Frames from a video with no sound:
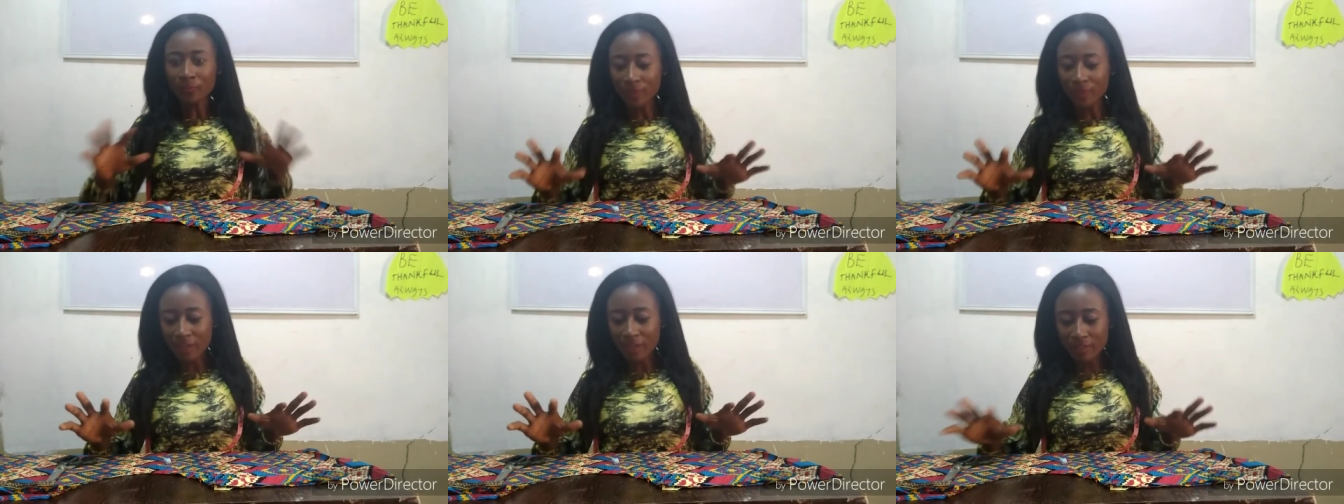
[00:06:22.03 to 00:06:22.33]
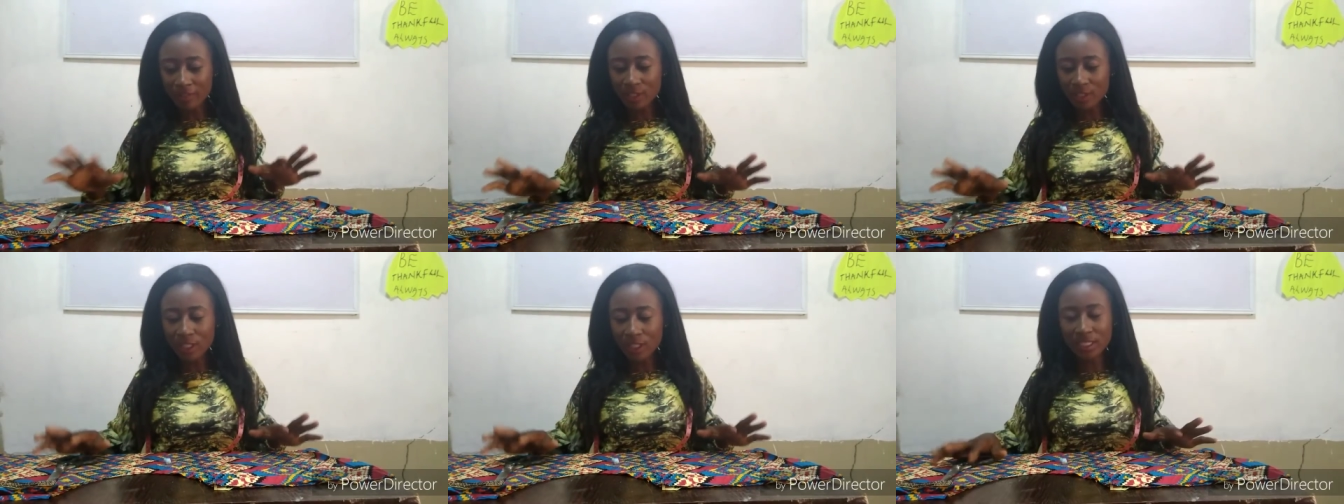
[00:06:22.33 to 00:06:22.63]
There
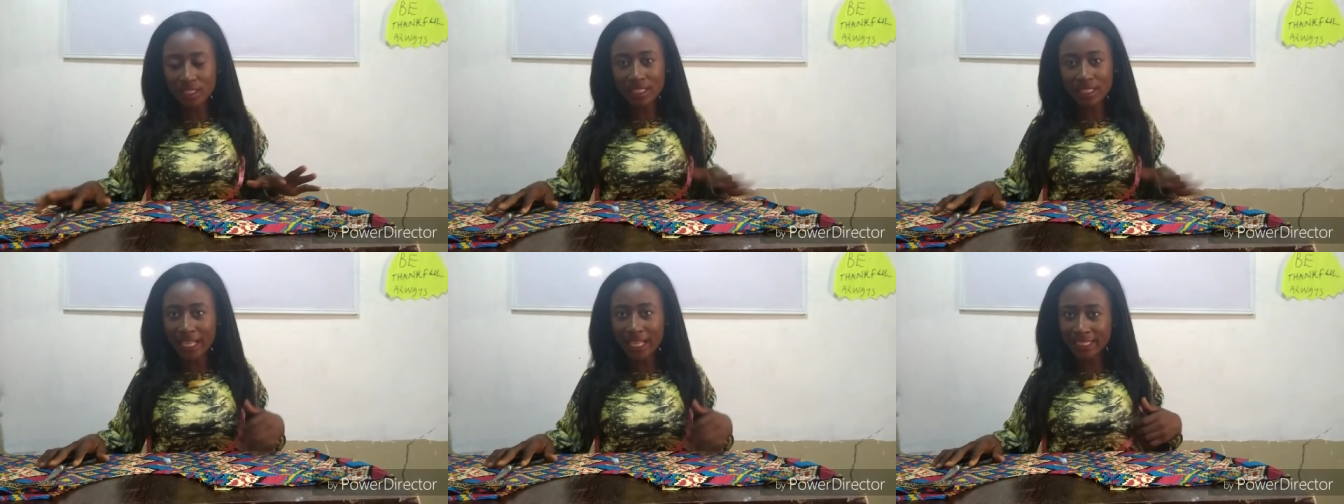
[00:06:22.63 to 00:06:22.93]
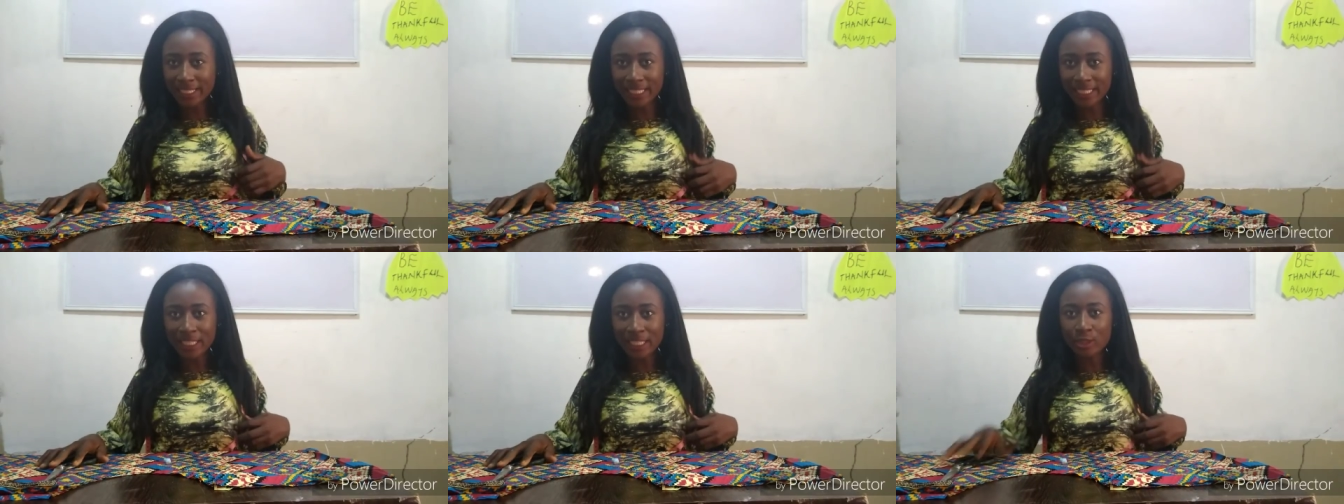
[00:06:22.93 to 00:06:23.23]
is nothing
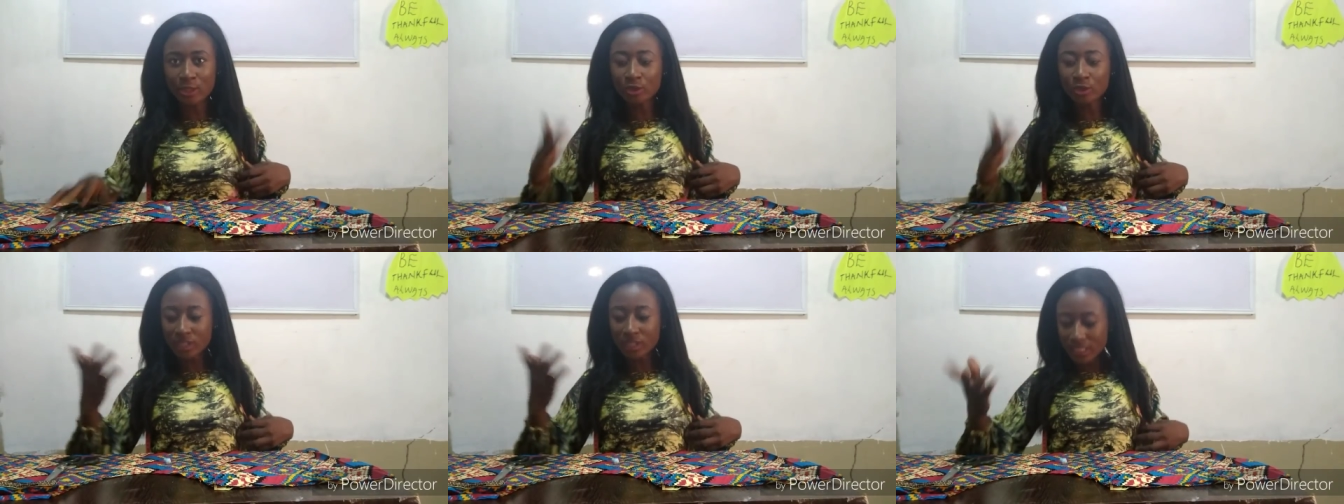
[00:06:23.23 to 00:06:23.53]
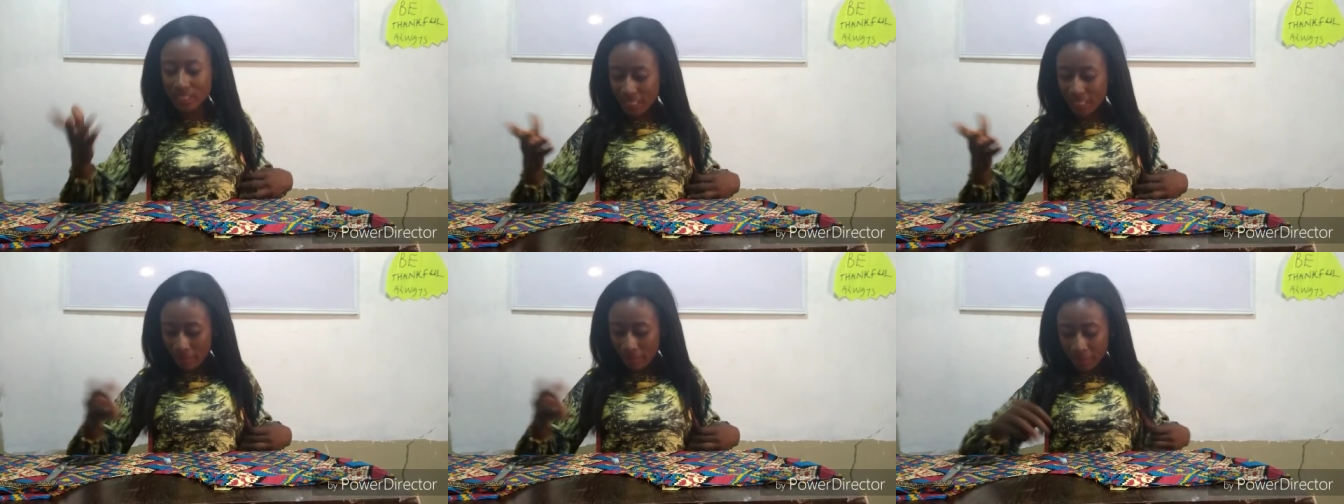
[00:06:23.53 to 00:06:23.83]
like that. You
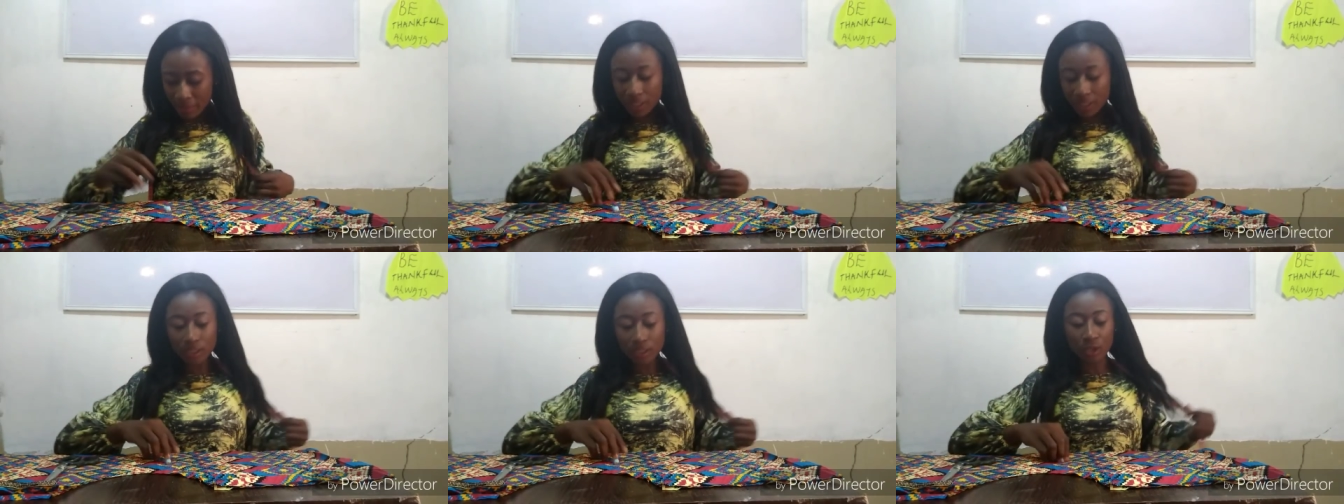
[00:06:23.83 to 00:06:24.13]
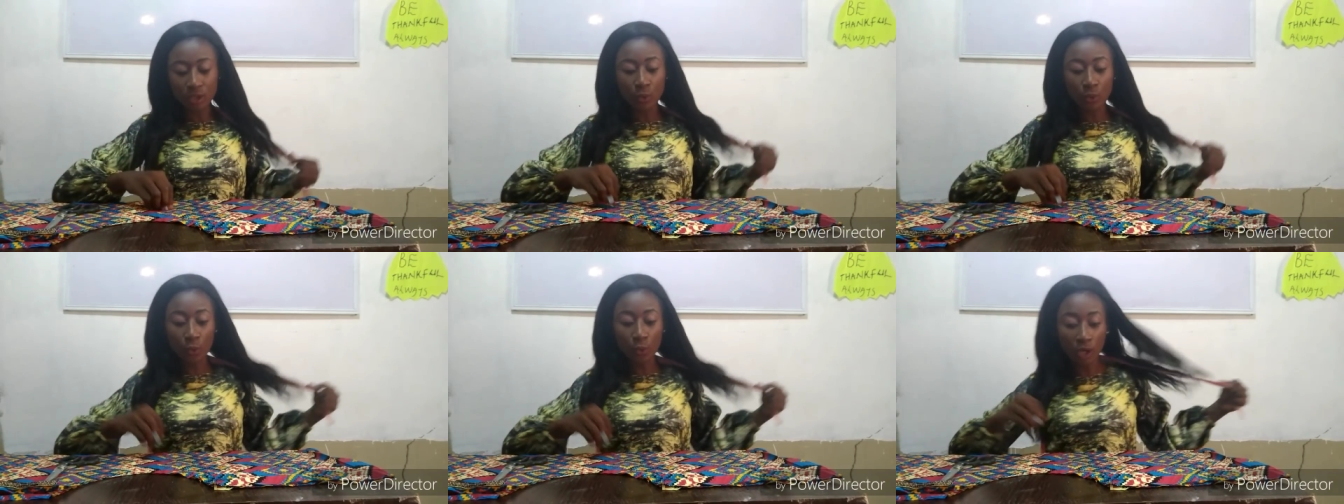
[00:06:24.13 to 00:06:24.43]
determine
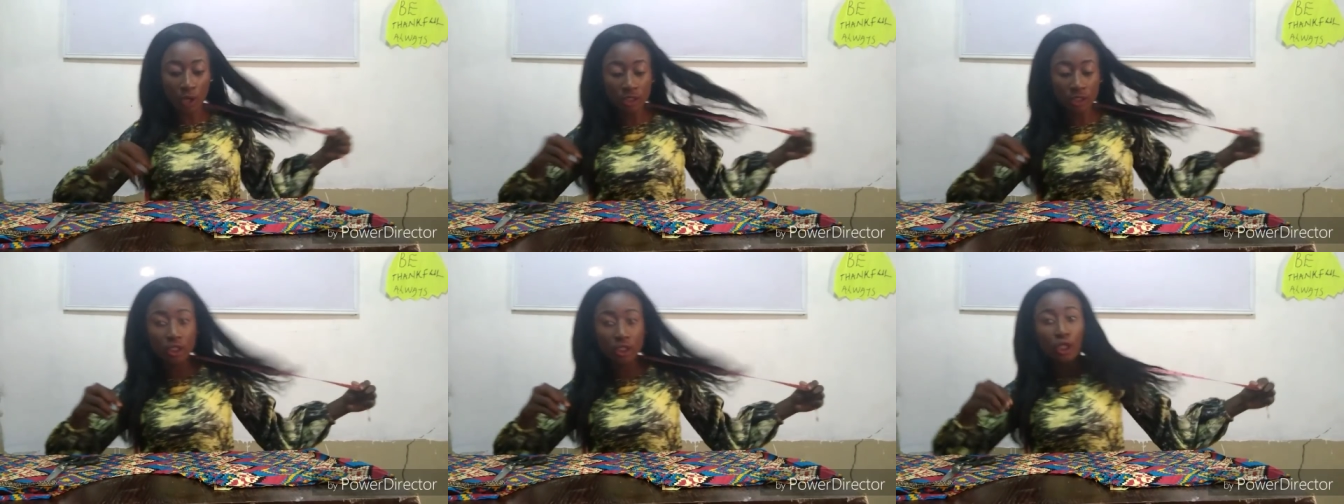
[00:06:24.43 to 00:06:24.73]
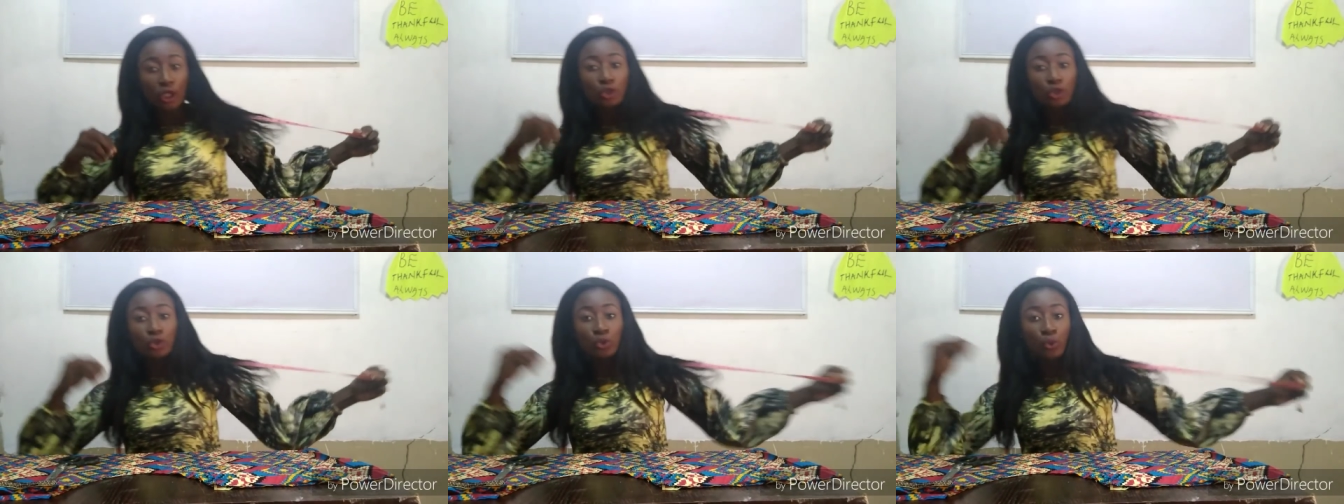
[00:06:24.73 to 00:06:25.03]
the one
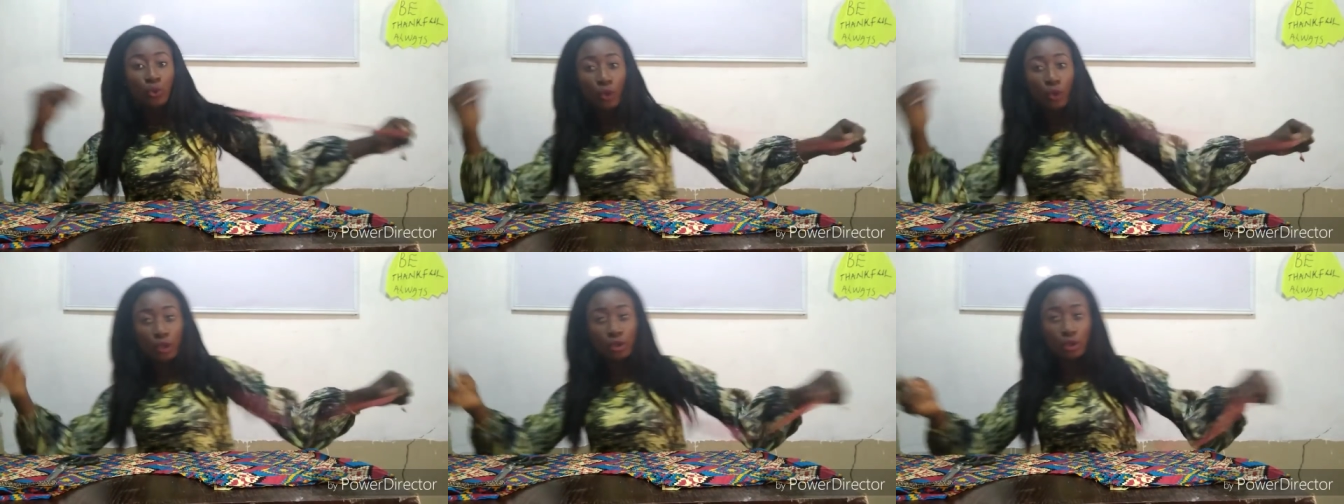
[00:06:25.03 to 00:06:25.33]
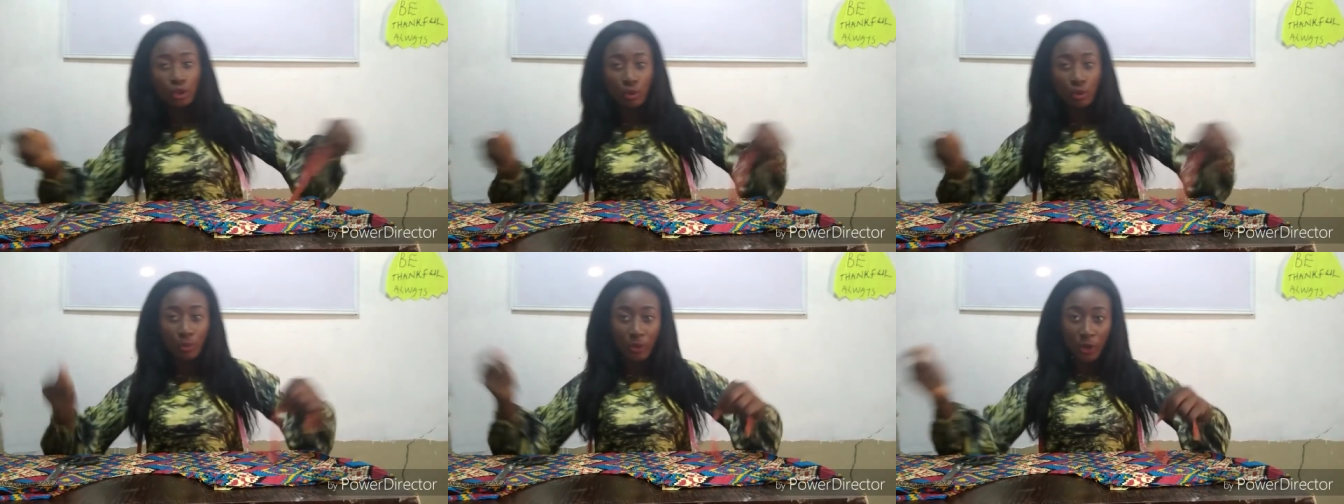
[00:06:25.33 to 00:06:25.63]
you
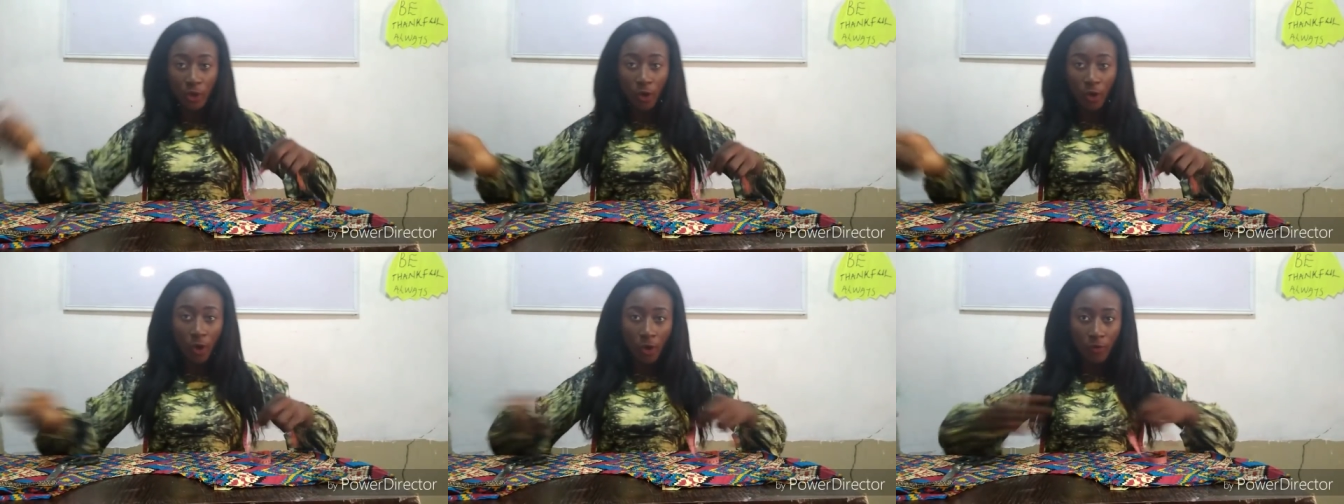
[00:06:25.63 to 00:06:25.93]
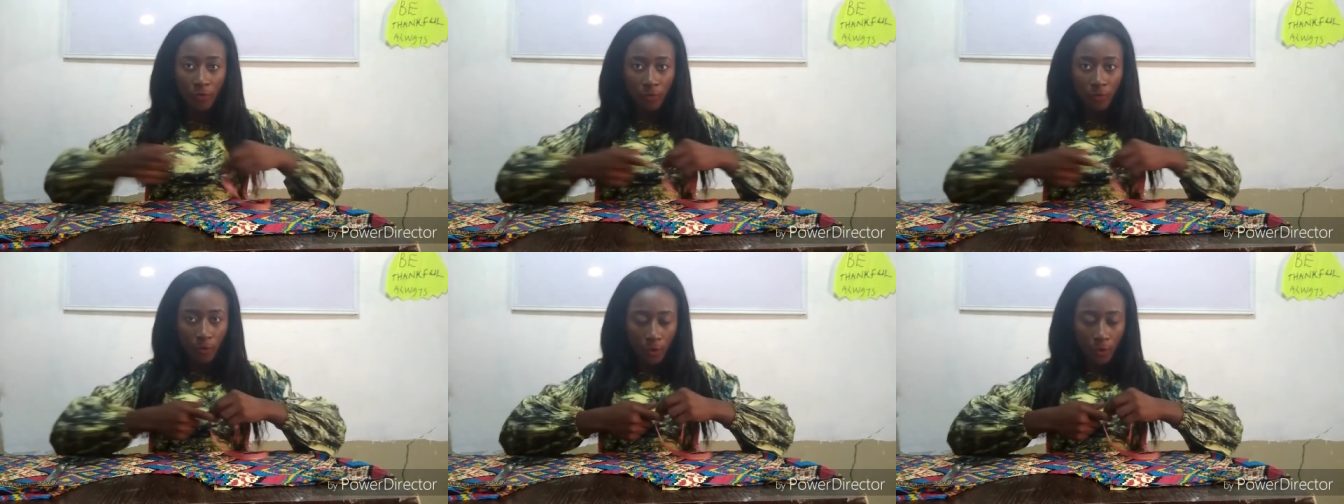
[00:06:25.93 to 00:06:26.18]
want to be off.